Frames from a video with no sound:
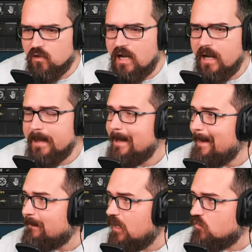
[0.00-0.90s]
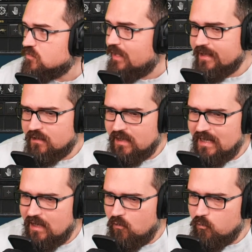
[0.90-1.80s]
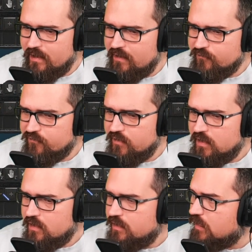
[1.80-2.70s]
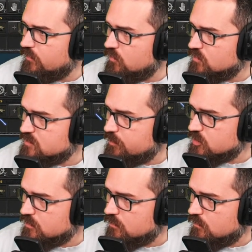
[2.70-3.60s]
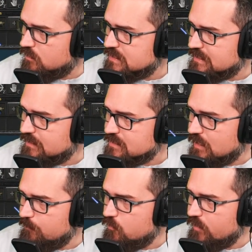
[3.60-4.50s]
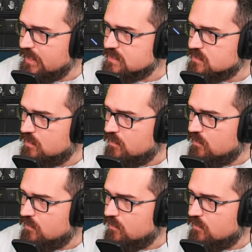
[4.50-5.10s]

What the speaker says: I also like how we have down here special skills and upgrades